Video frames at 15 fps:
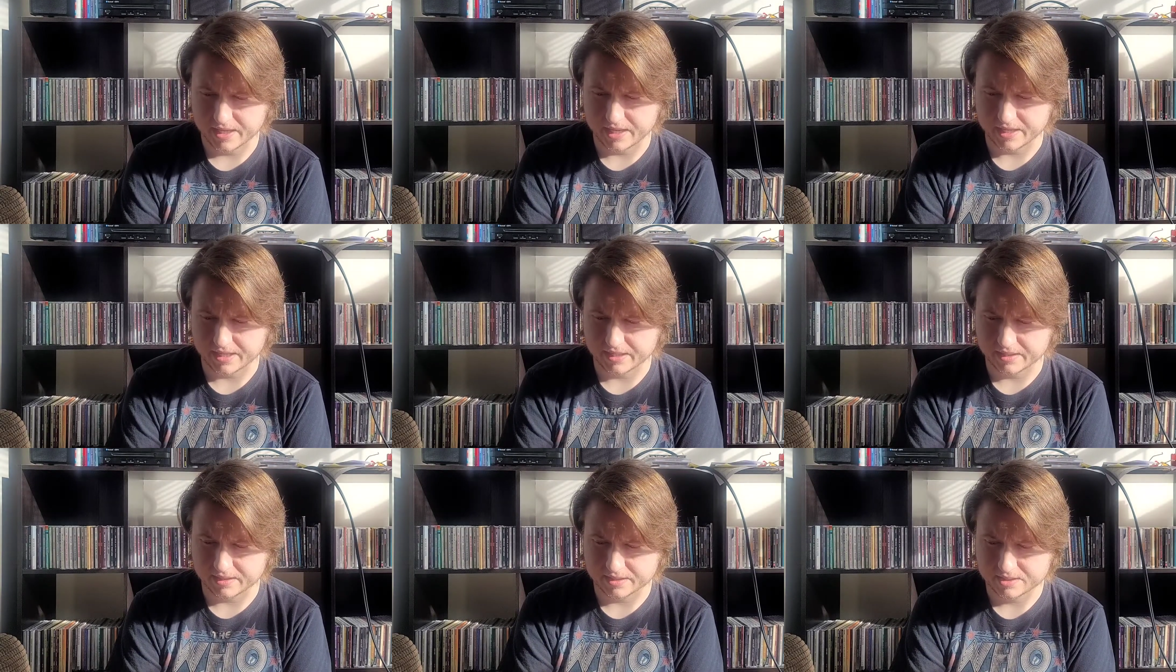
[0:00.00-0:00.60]

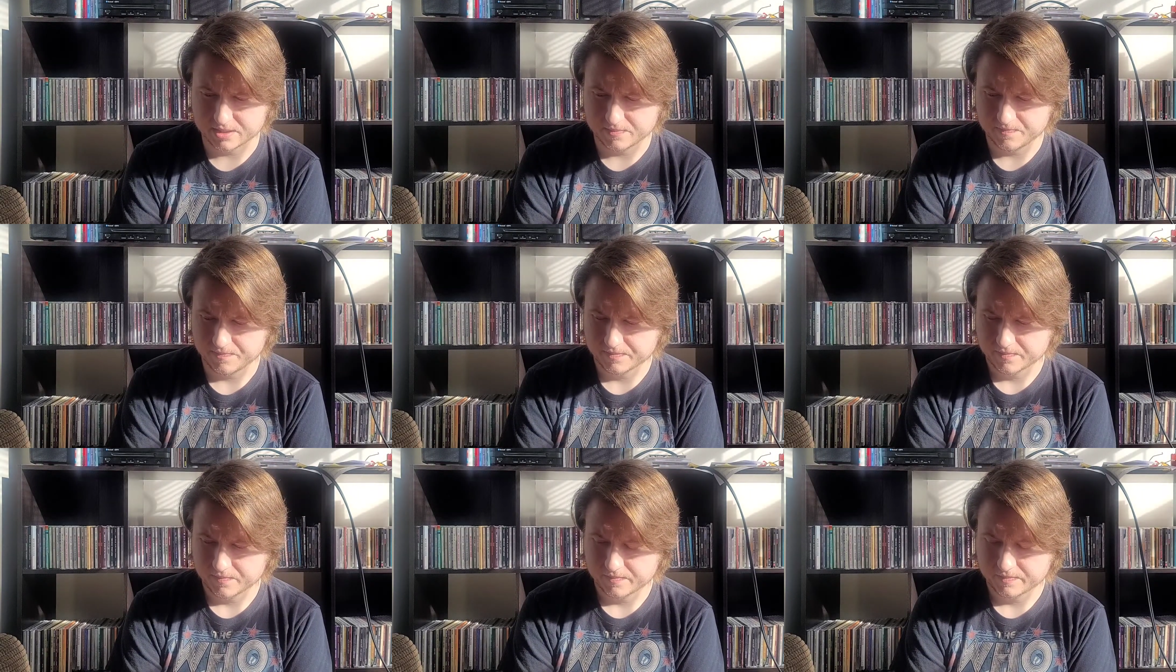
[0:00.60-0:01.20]
And
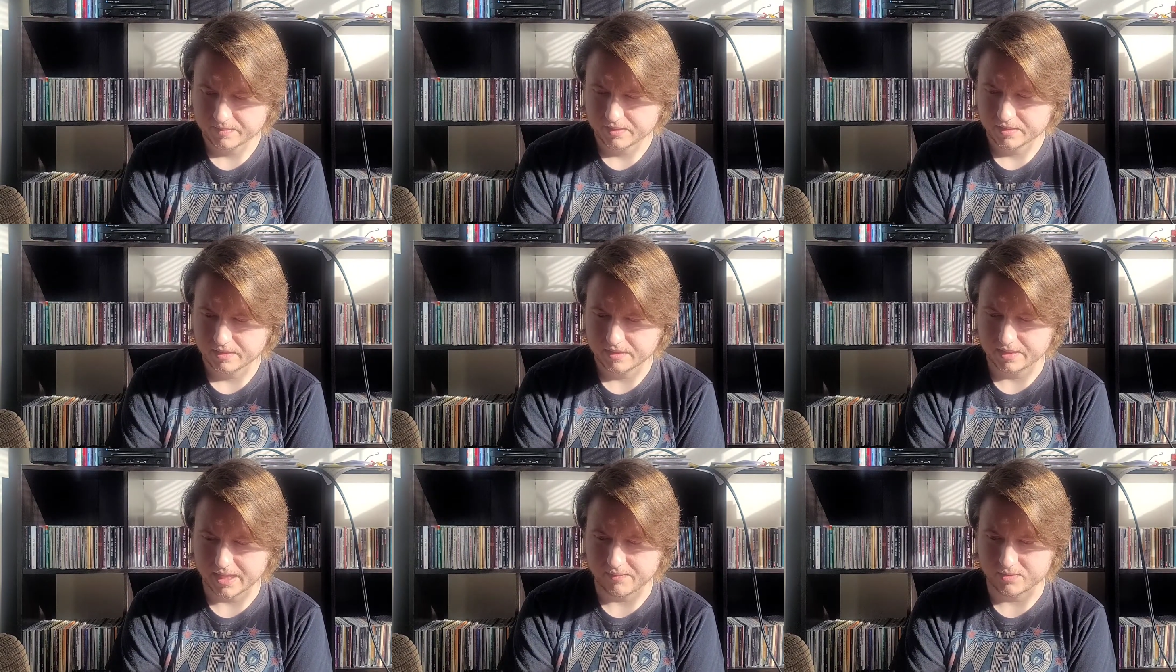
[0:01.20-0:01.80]

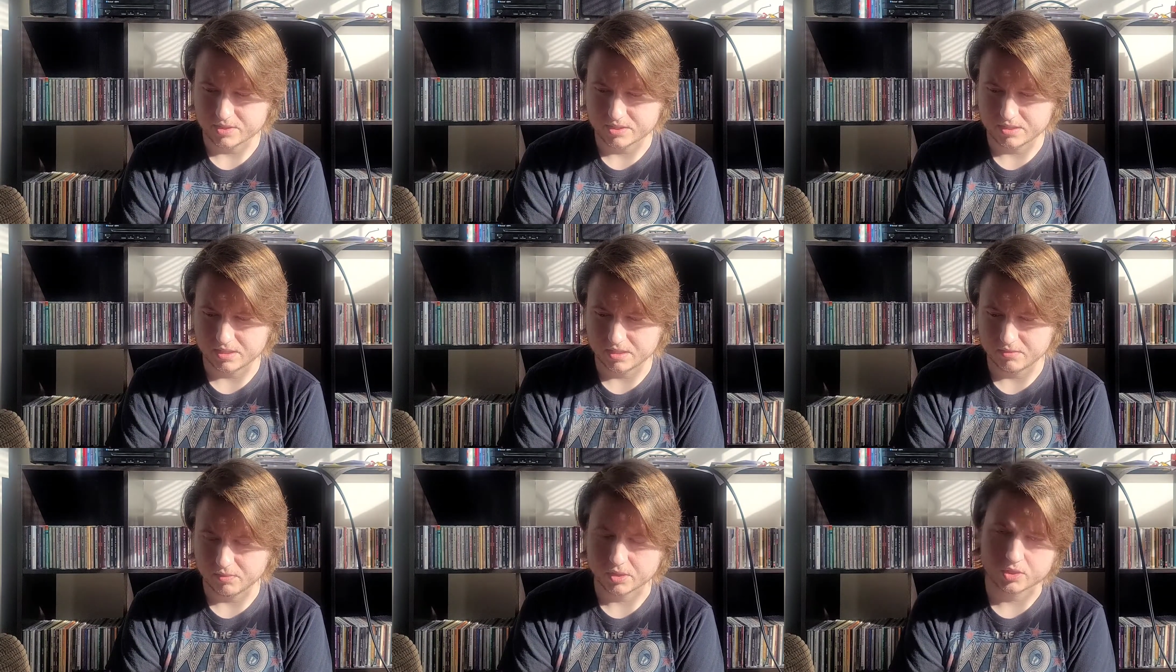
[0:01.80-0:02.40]
that was
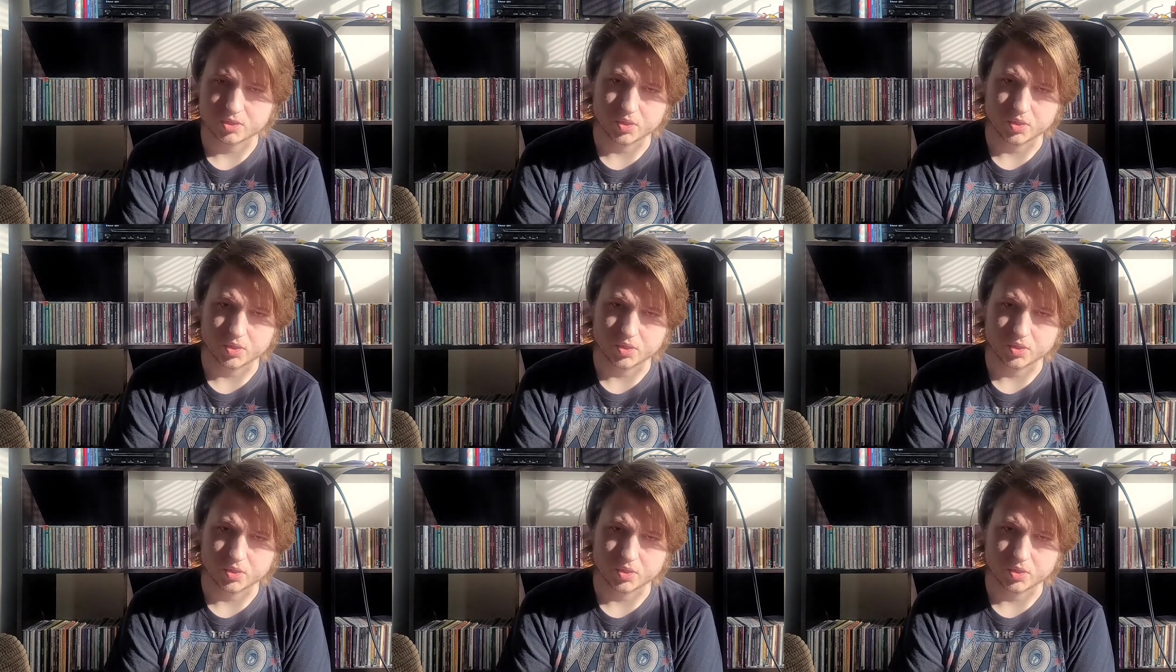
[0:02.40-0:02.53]
what